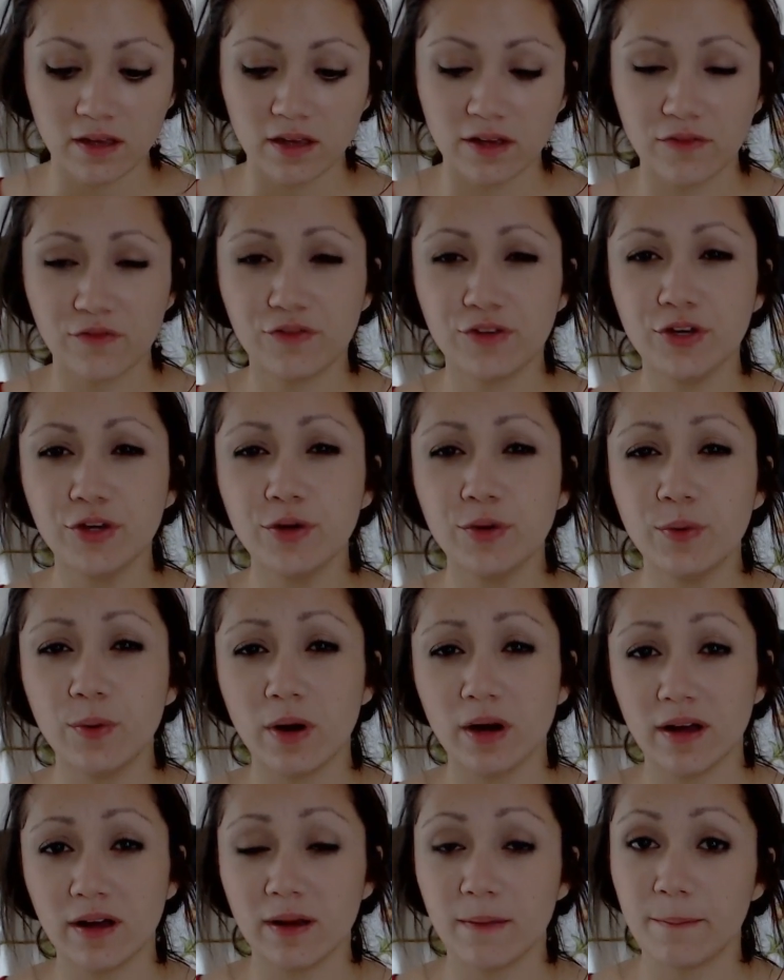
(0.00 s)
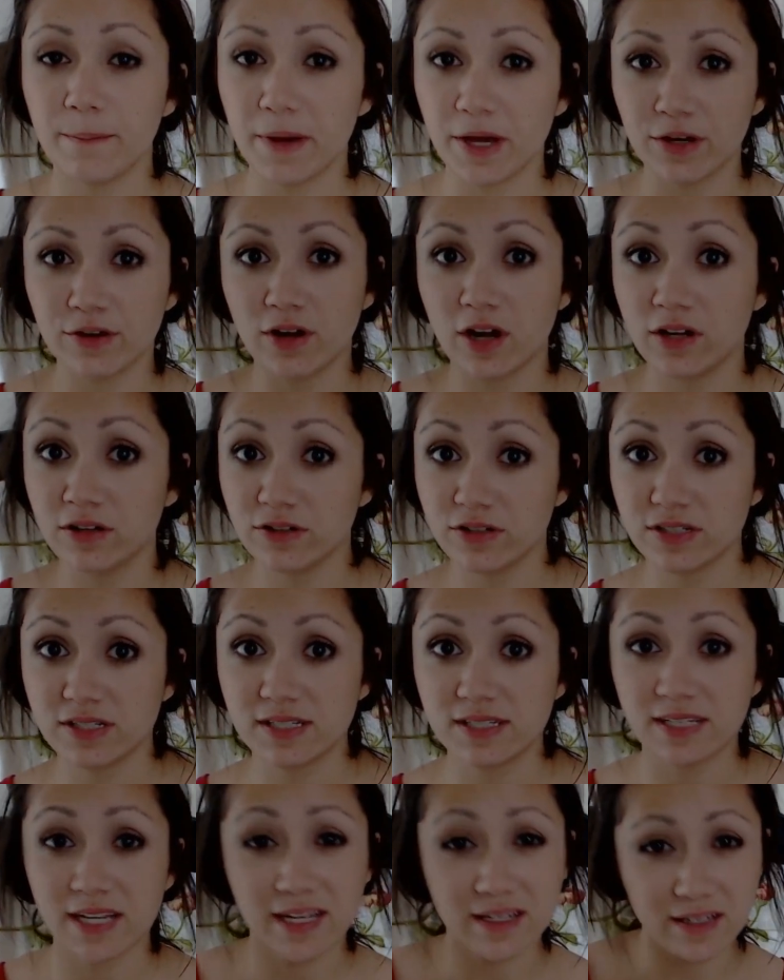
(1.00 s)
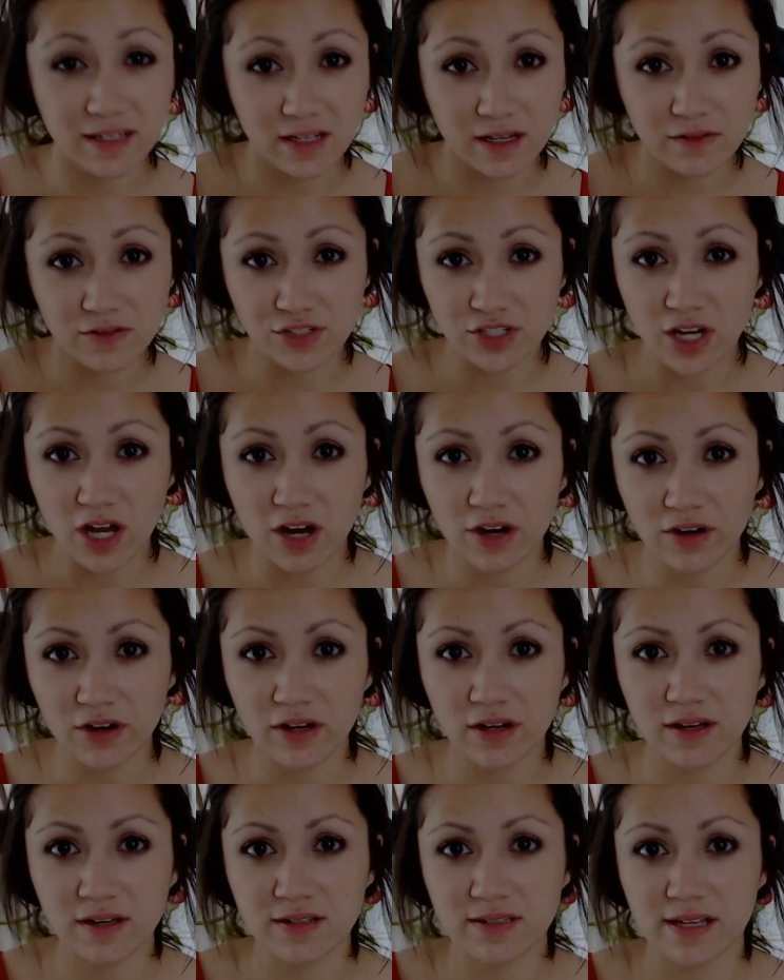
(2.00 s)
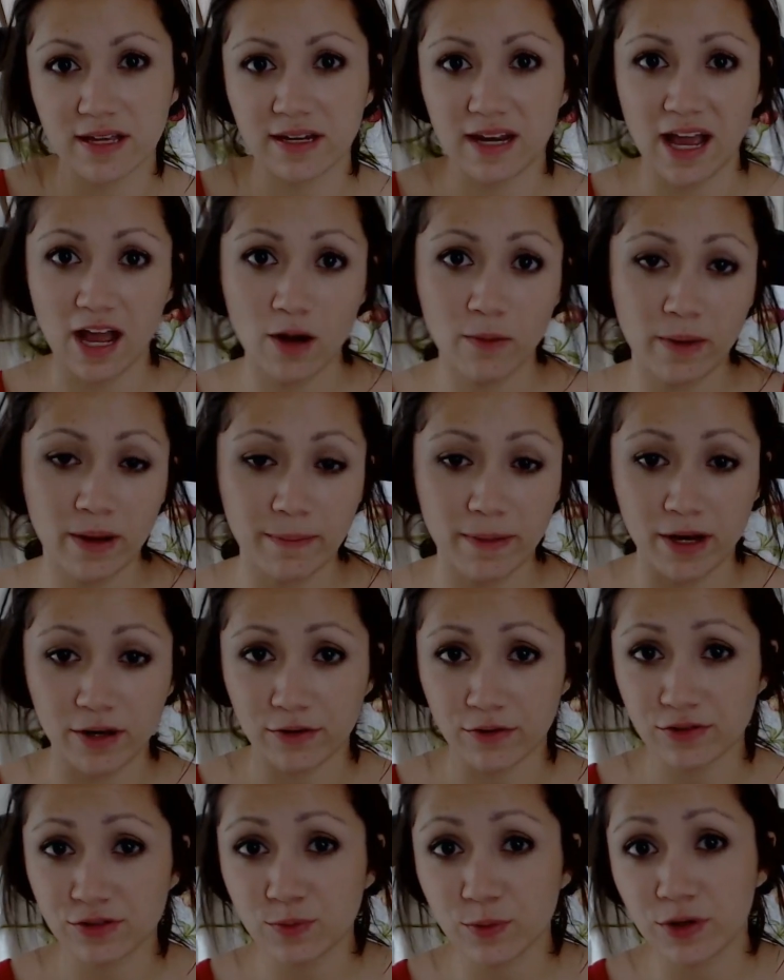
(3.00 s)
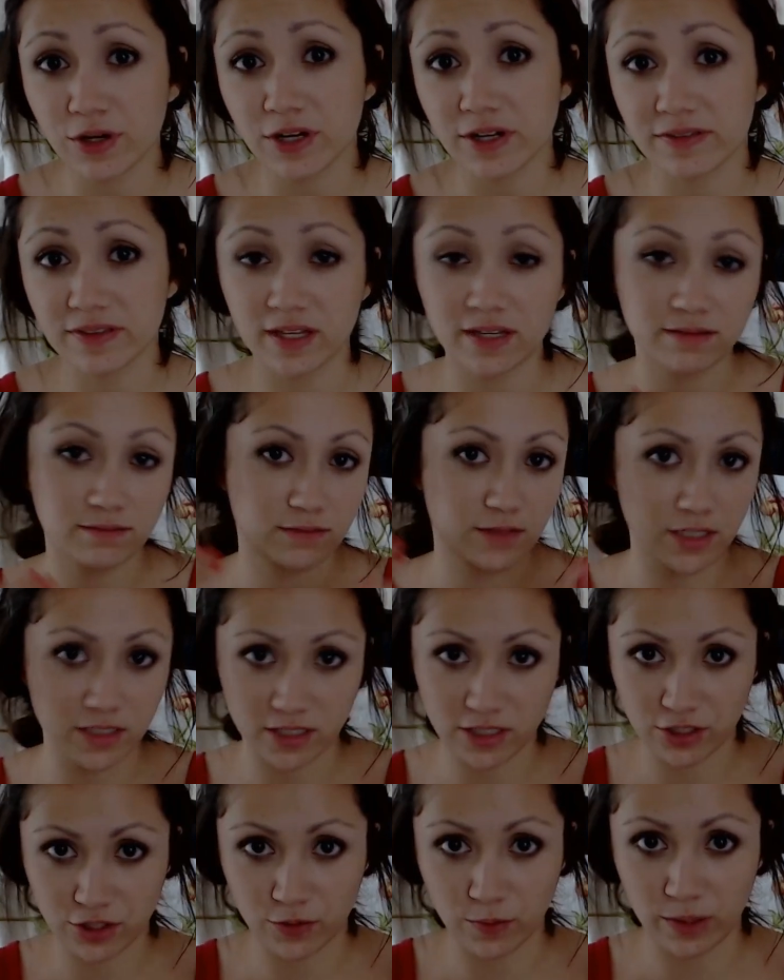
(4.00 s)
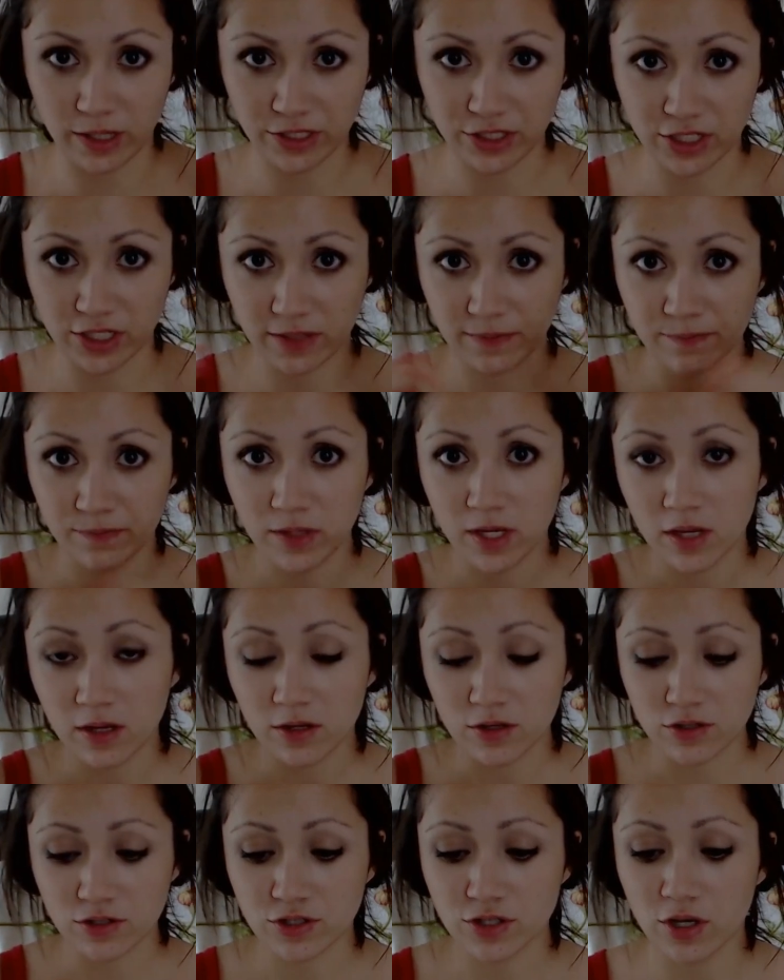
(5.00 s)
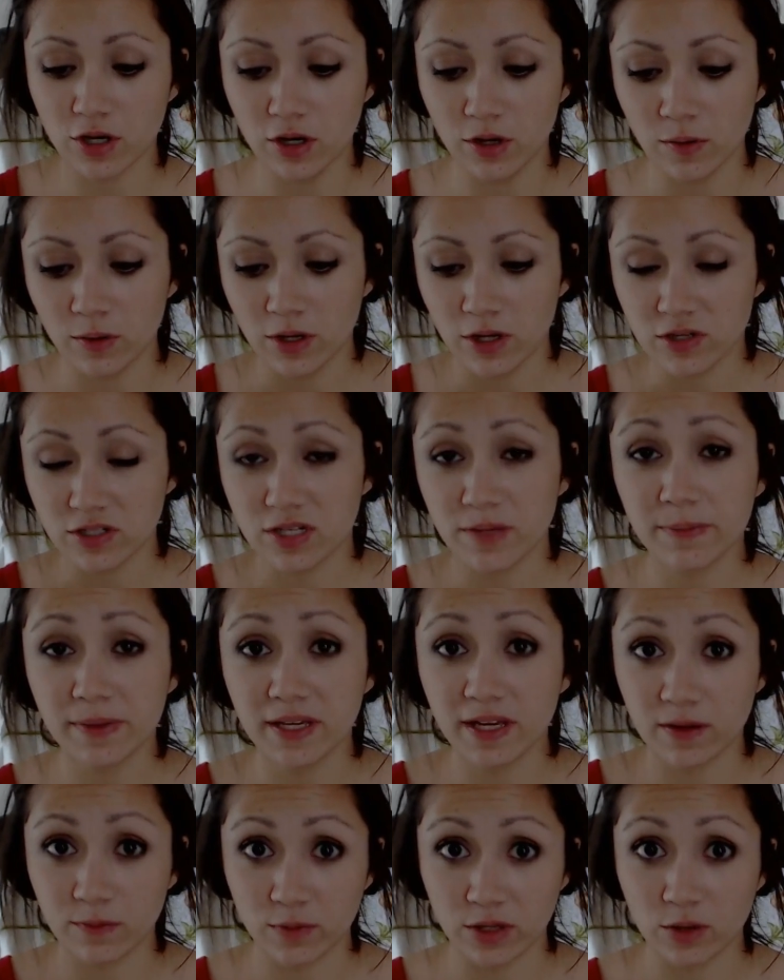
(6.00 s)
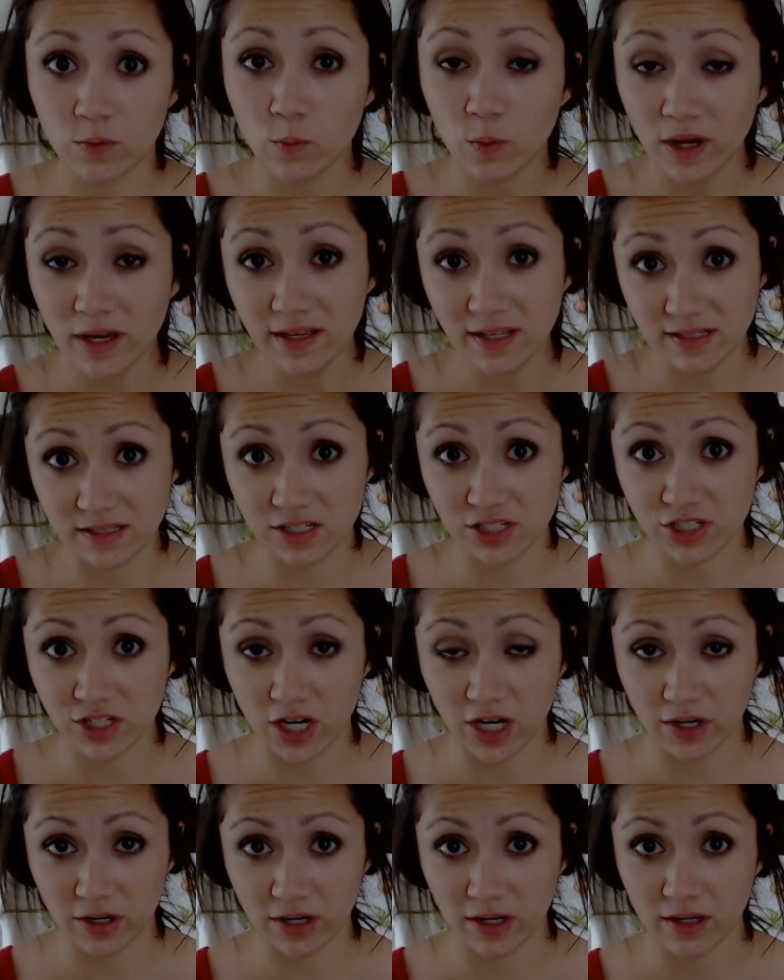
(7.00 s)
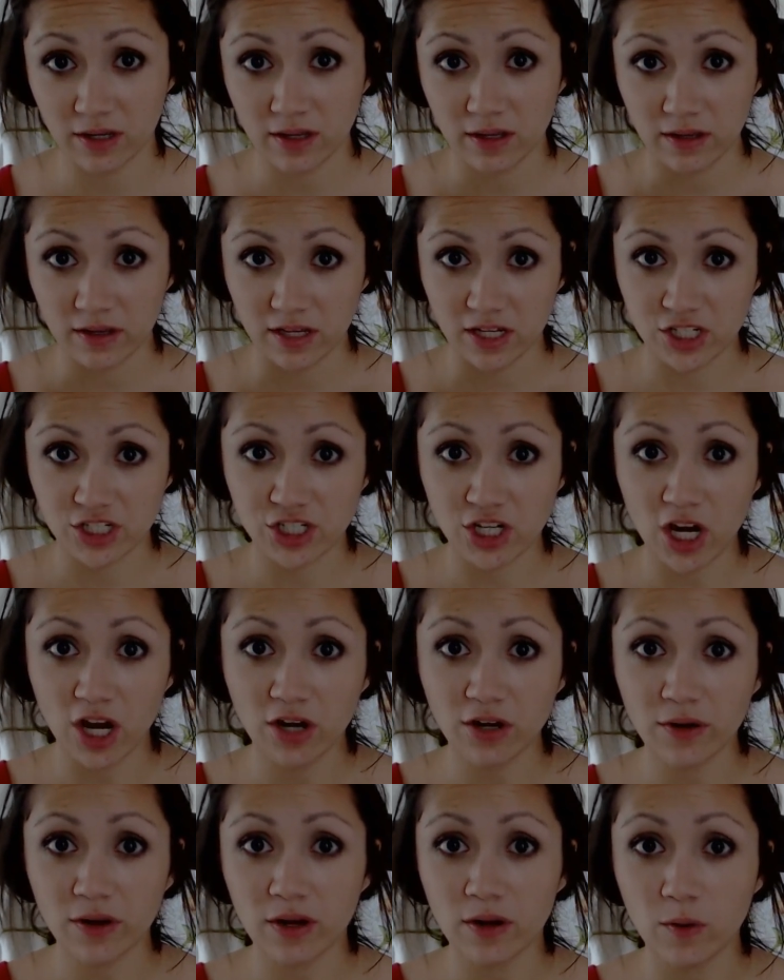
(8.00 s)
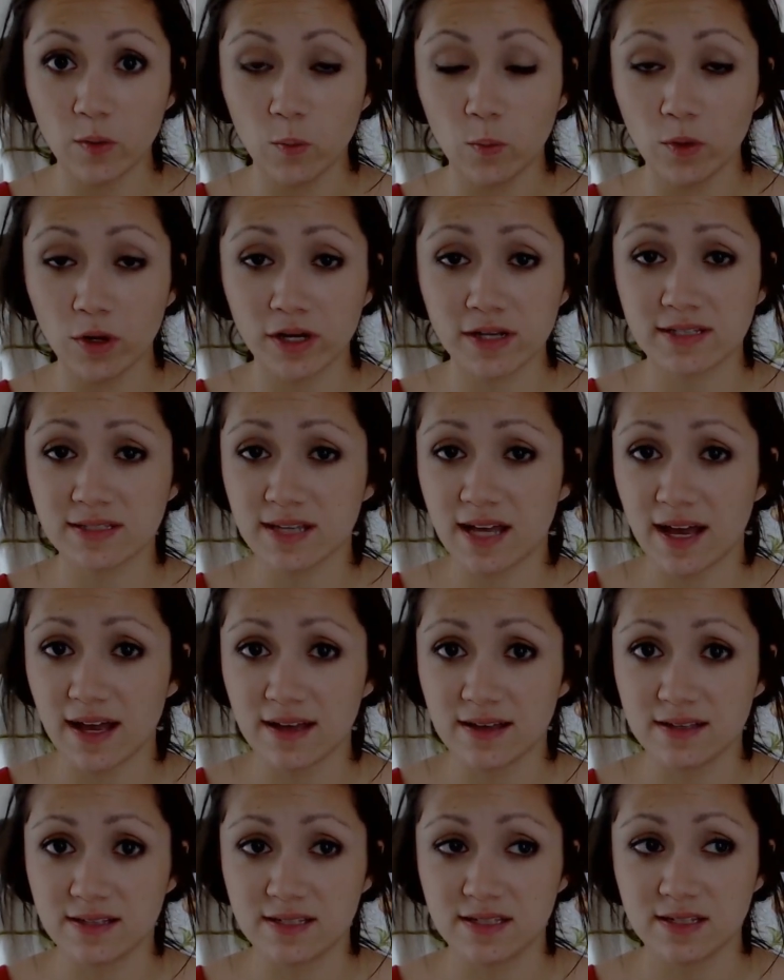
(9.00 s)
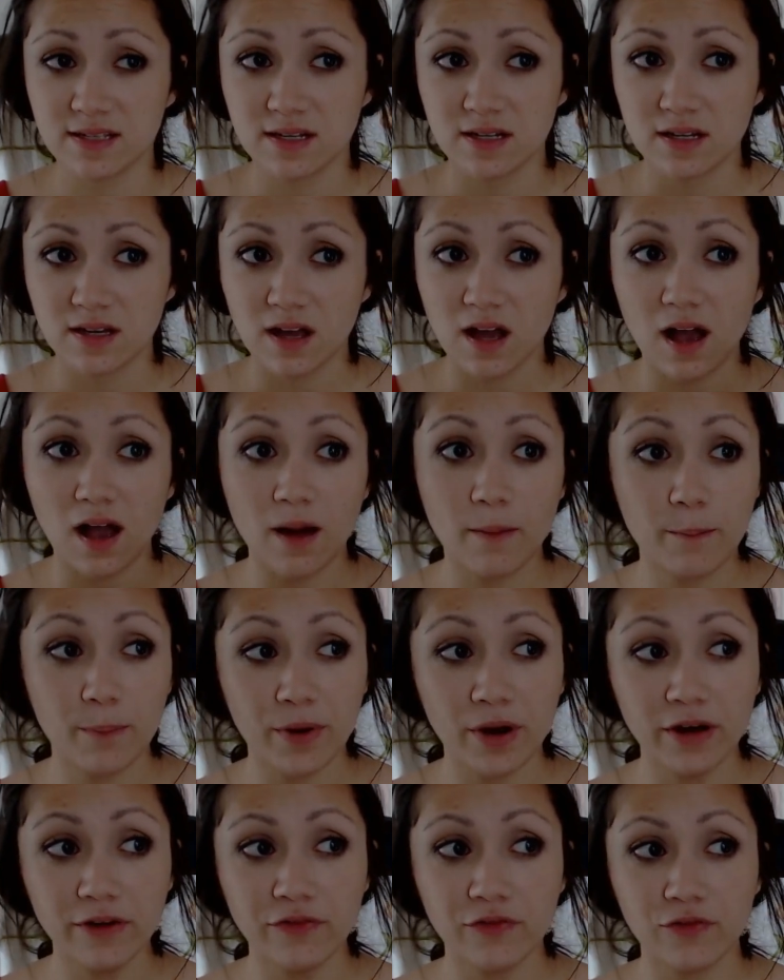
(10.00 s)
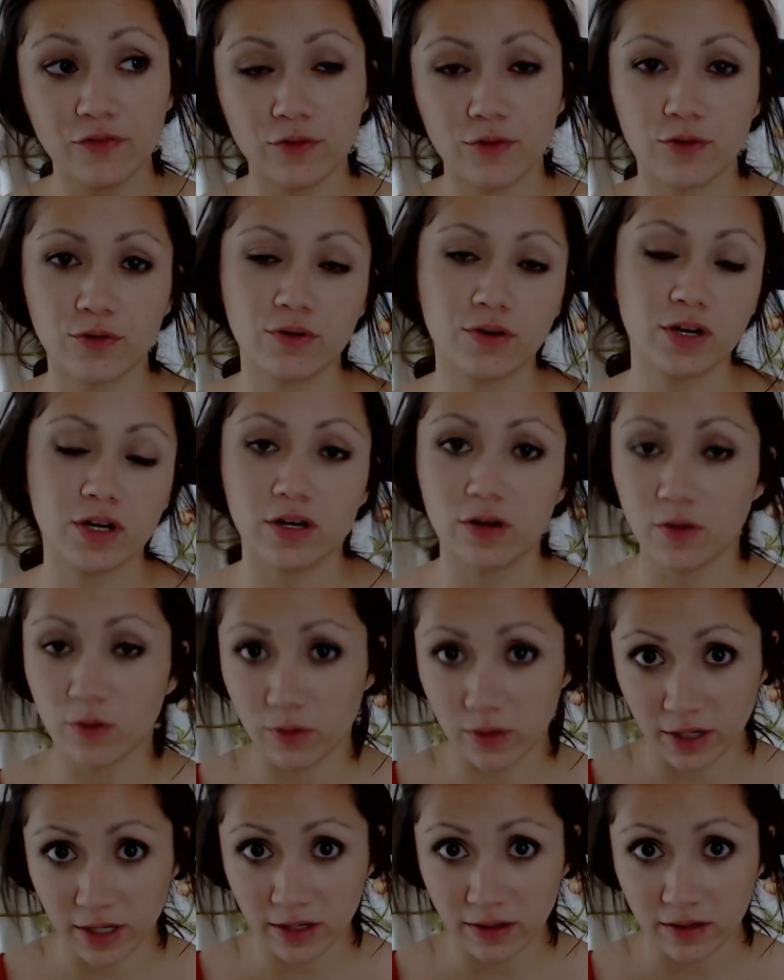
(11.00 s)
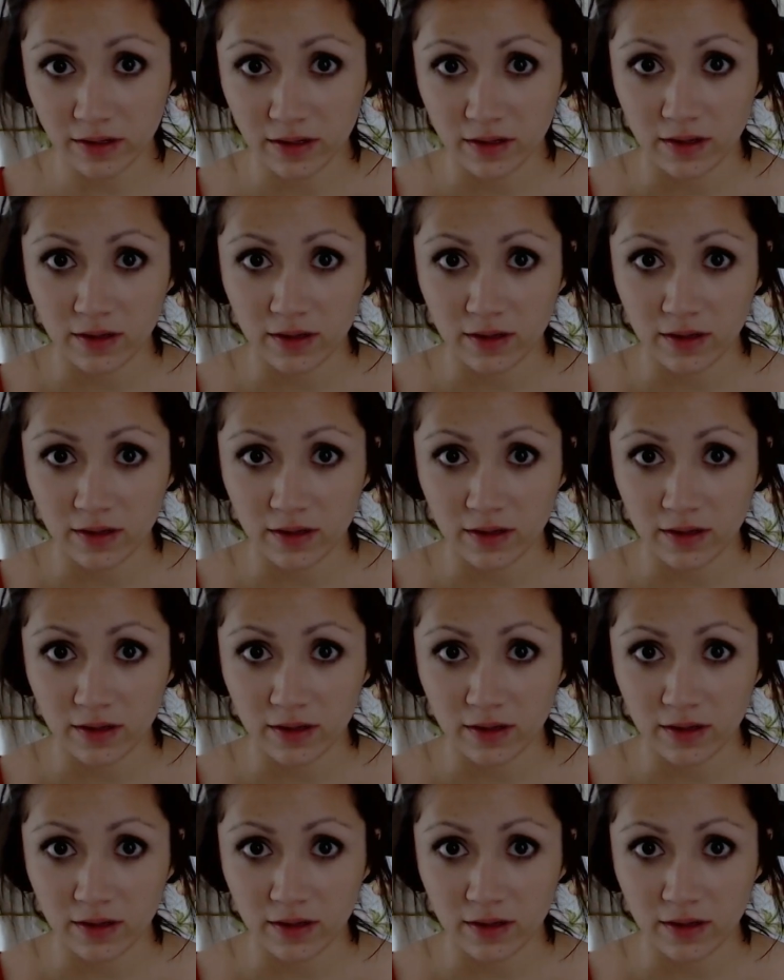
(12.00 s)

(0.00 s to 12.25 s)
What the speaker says: if you want a better understanding of chakras and how my macros work, then continue watching. So to begin with, what is a chakra? A chakra works as a buff or an aura.